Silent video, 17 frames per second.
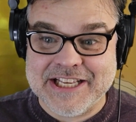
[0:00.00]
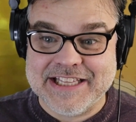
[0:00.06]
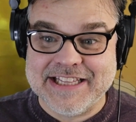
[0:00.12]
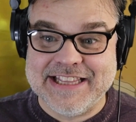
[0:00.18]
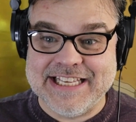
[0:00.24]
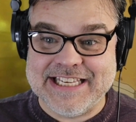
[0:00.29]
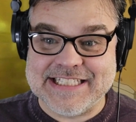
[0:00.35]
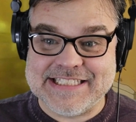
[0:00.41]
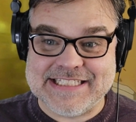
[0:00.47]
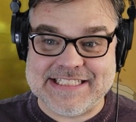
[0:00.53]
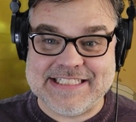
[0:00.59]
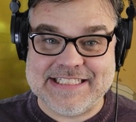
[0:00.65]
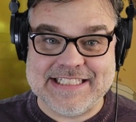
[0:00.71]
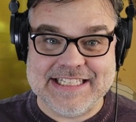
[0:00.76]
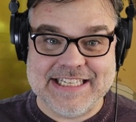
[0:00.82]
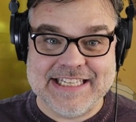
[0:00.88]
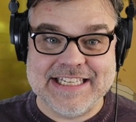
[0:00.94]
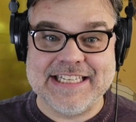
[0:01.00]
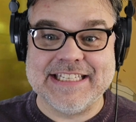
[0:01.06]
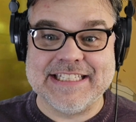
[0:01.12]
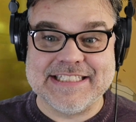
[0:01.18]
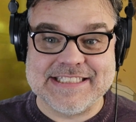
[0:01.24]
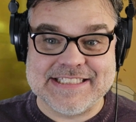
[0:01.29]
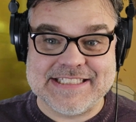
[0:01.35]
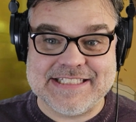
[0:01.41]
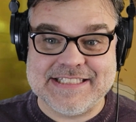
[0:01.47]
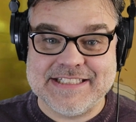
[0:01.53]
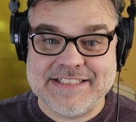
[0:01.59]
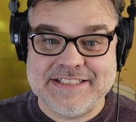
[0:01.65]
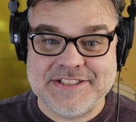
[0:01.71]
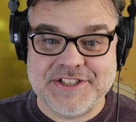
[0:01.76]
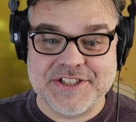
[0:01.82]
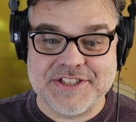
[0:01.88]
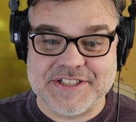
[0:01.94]
This is
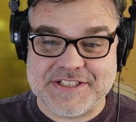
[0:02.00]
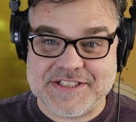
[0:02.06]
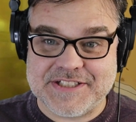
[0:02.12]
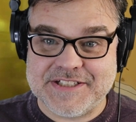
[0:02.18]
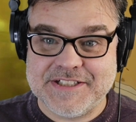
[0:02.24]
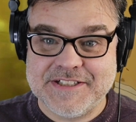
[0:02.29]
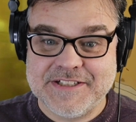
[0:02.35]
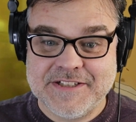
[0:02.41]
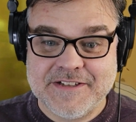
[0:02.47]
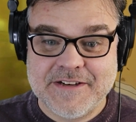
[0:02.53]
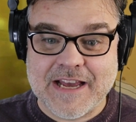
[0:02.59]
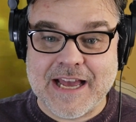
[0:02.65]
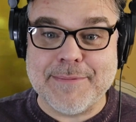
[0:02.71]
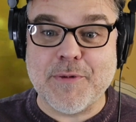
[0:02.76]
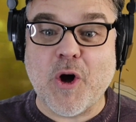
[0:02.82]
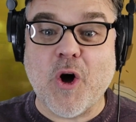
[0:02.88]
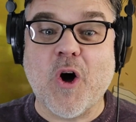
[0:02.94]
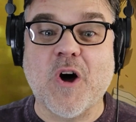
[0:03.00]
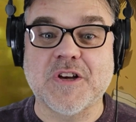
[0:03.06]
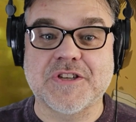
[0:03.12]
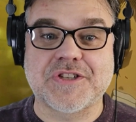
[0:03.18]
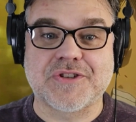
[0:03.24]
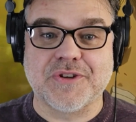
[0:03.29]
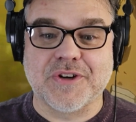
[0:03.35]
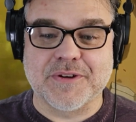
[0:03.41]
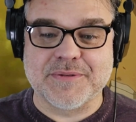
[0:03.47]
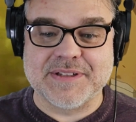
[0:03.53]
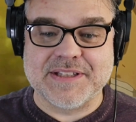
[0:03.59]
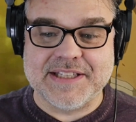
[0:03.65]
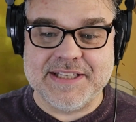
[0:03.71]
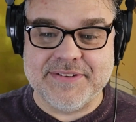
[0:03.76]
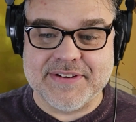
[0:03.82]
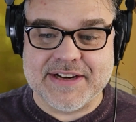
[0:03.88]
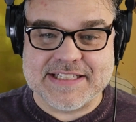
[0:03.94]
just, I'm awestruck with
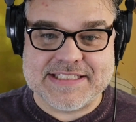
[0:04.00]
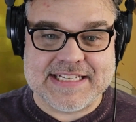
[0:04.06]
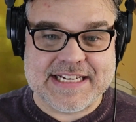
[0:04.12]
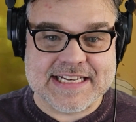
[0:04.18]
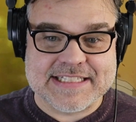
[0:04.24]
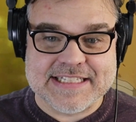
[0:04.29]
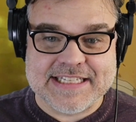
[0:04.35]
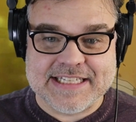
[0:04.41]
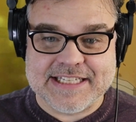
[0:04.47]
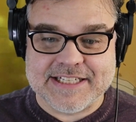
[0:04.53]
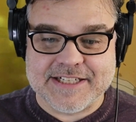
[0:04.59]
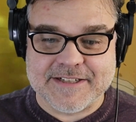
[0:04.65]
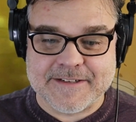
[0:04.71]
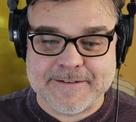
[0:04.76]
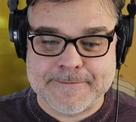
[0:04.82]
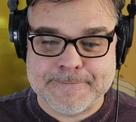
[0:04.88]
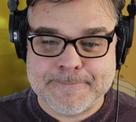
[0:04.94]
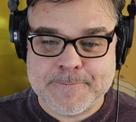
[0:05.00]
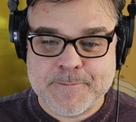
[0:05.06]
Levi's technique here.